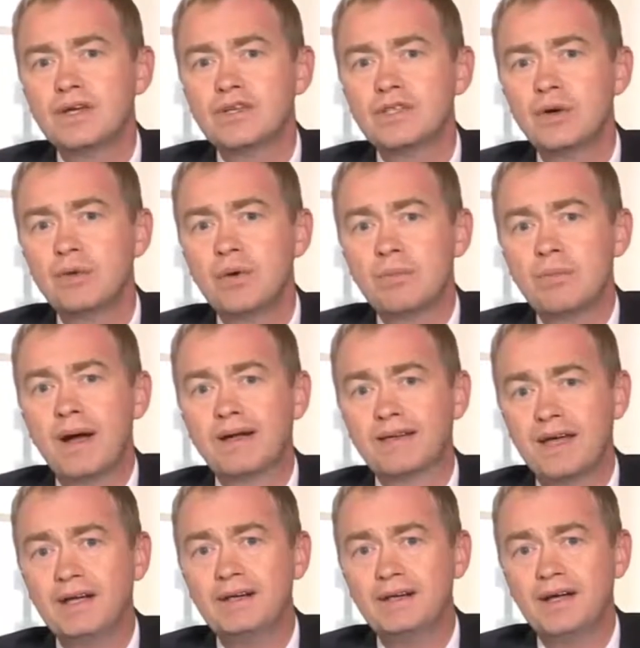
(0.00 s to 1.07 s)
So back
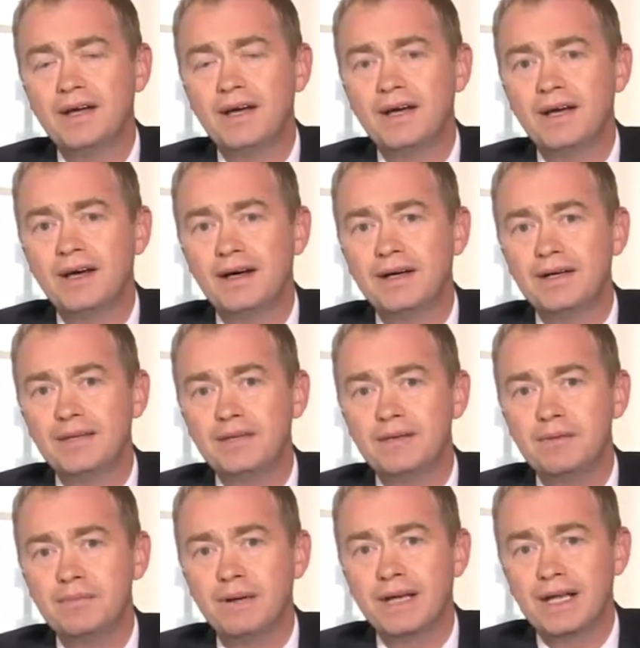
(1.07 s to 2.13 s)
then, I
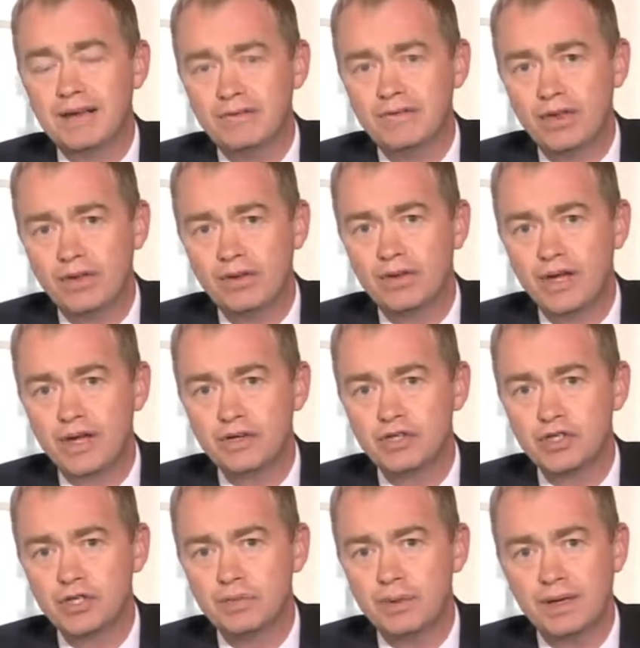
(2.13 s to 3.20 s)
believed that there
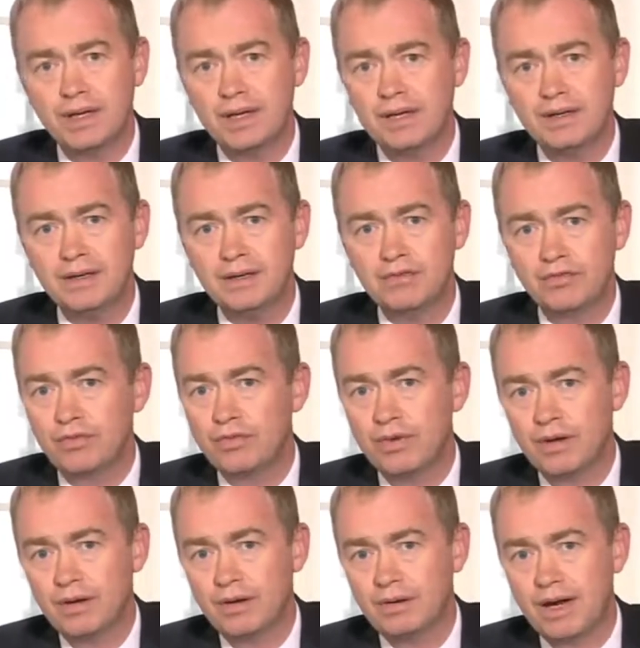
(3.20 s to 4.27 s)
should be
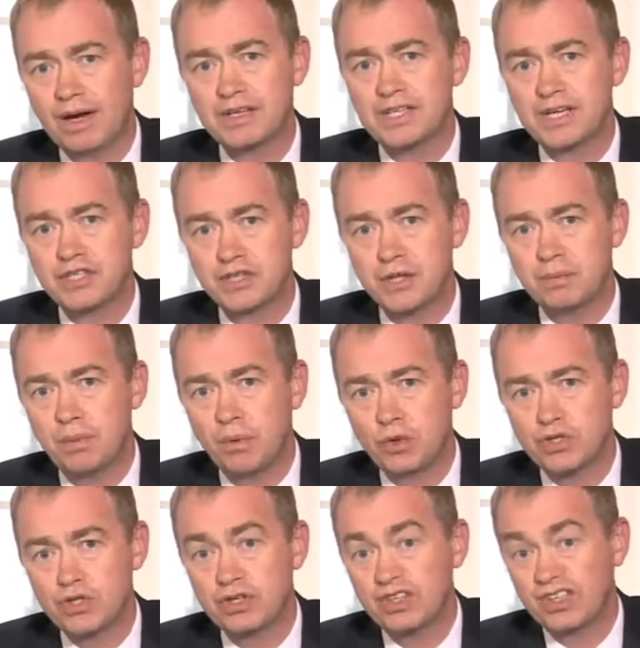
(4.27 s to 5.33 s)
access to
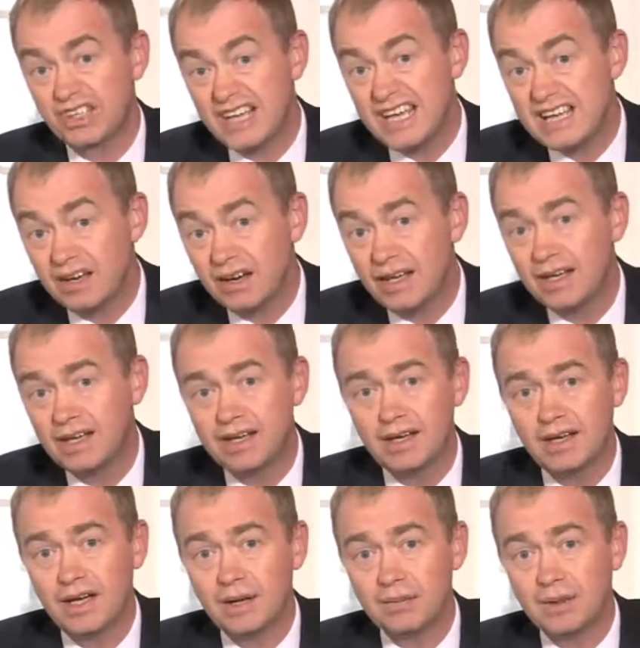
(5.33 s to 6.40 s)
abortion legally.
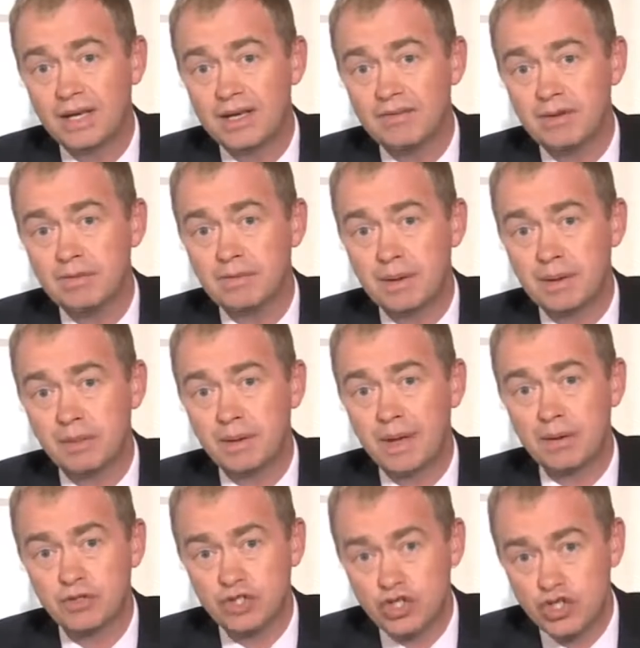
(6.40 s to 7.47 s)
I believe in people
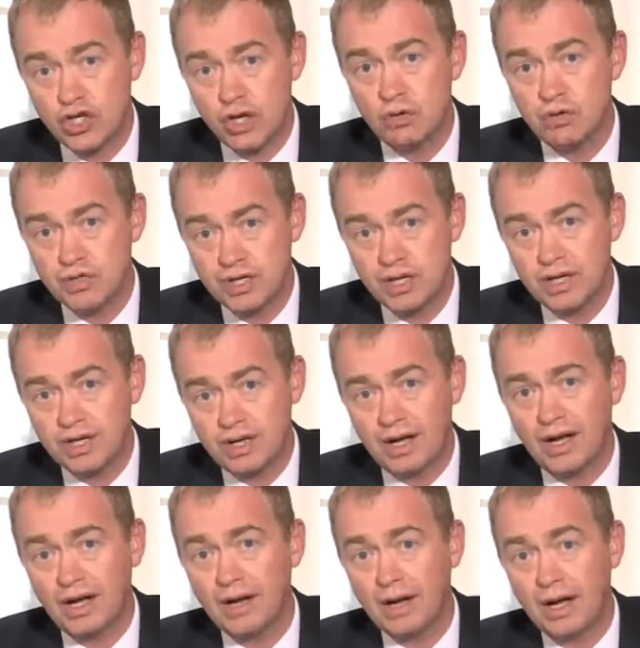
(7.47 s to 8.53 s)
being able to choose.
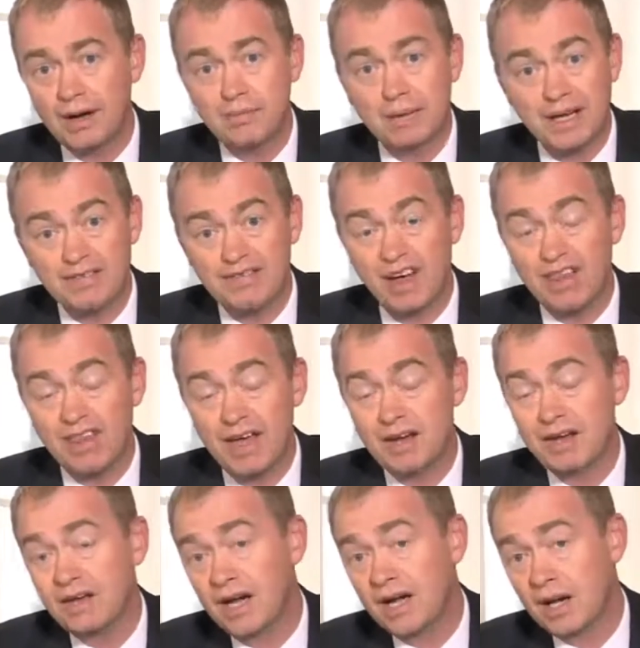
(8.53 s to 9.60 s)
I believed that
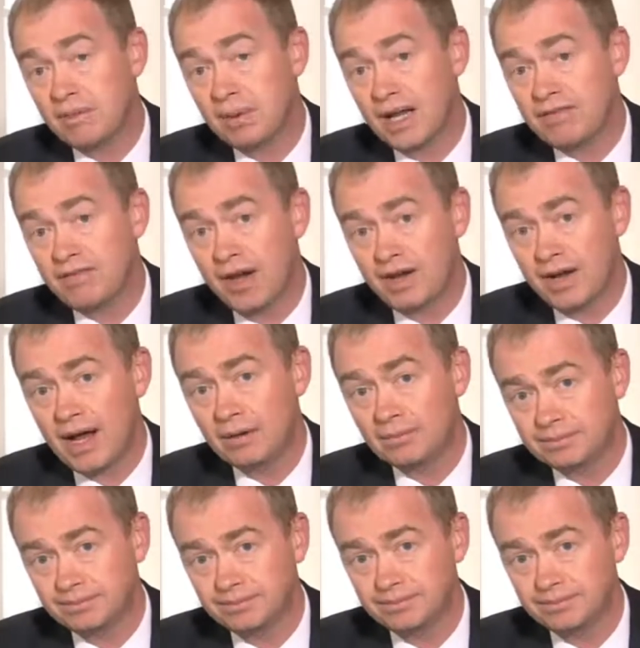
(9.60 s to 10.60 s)
then, and I believe that now.